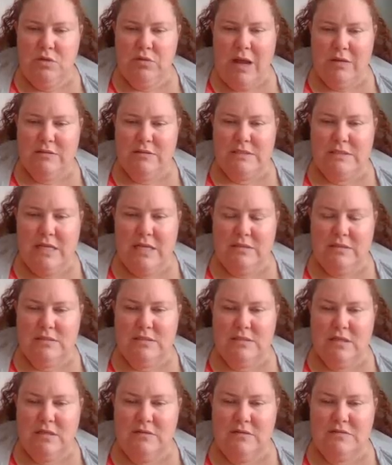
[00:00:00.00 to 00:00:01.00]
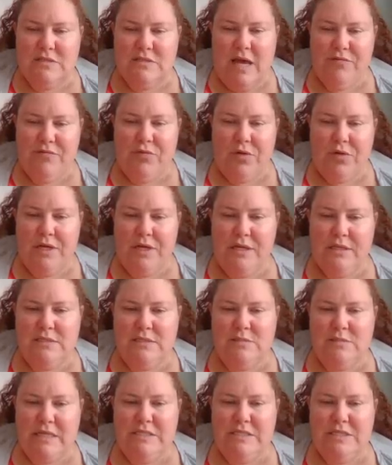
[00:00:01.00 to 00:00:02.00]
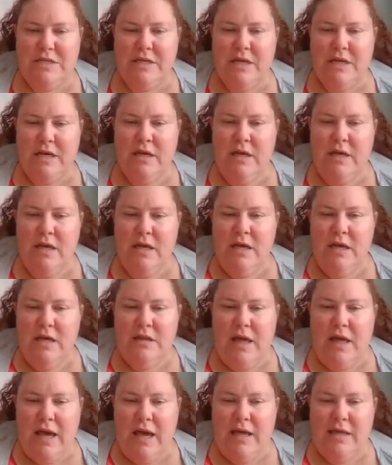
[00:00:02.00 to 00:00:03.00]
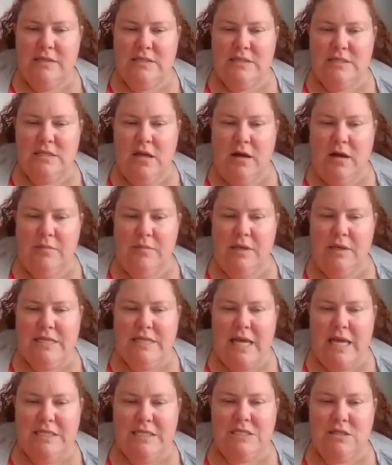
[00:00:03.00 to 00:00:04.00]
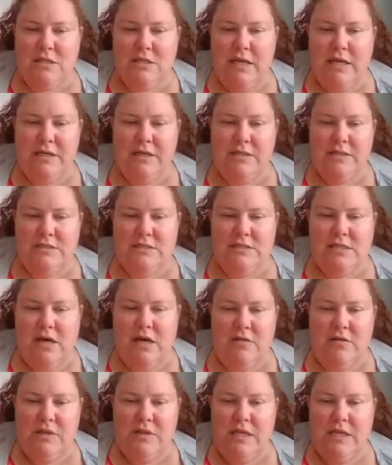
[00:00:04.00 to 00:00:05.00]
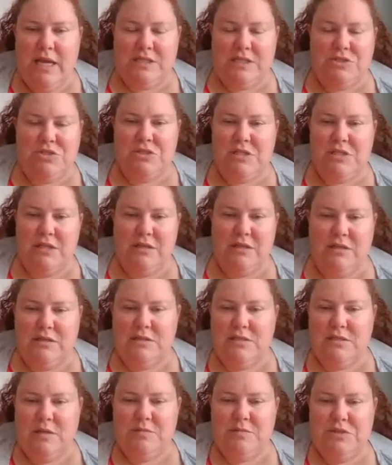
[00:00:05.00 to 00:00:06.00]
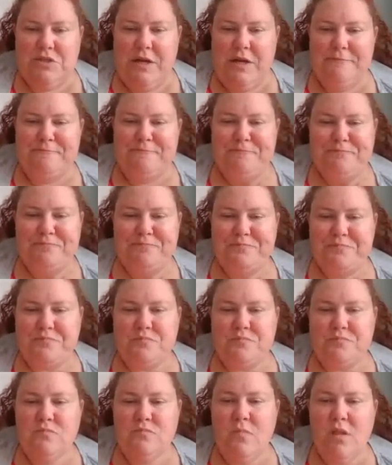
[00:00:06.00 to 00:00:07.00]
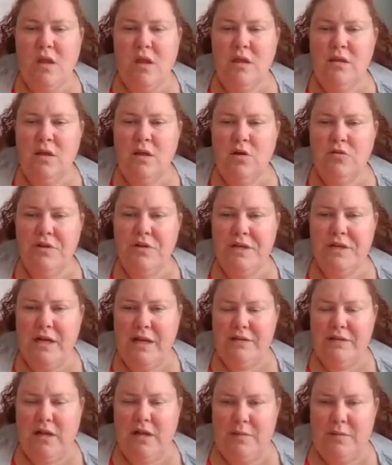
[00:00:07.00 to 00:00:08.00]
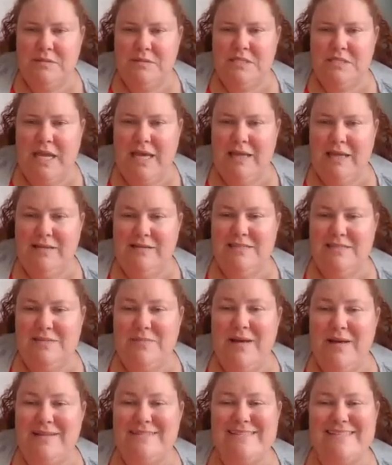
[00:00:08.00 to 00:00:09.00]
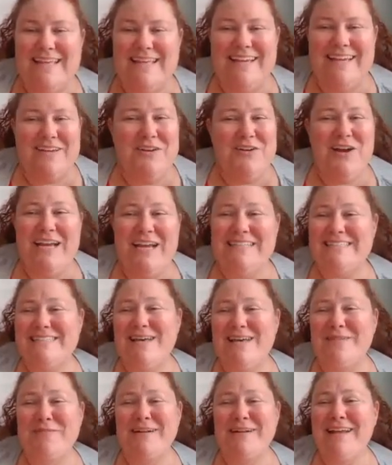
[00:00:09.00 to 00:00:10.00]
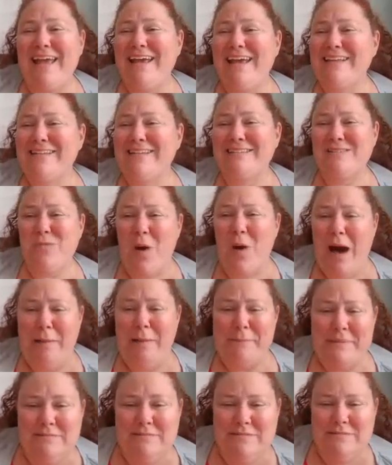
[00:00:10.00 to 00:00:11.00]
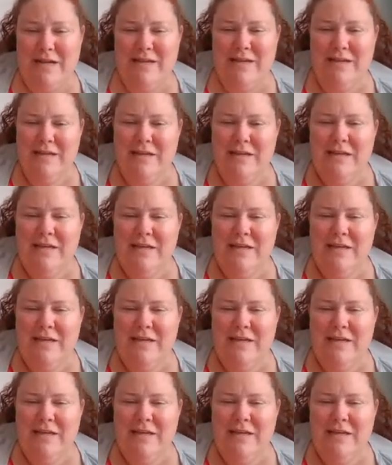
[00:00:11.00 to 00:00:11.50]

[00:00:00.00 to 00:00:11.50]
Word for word: the round cells of Staph aureus bacteria that um, attach the layers of the extracellular substrate. And then over here on the garbage can, smells like a great summer day in the swamp, right?